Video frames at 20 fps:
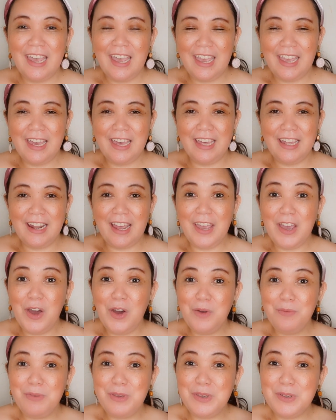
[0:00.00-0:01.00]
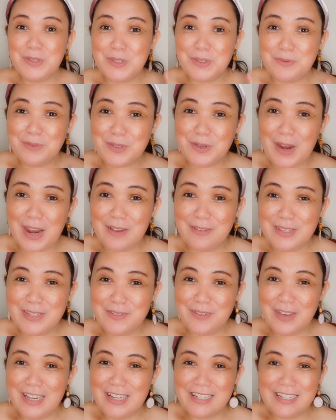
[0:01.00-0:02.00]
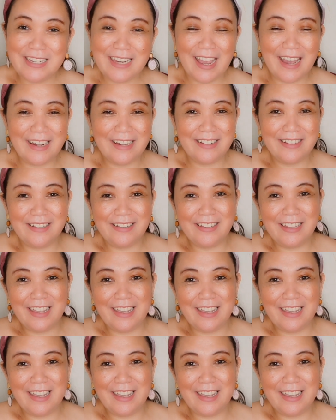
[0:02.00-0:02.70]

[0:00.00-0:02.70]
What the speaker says: and I hope you subscribe to my channel,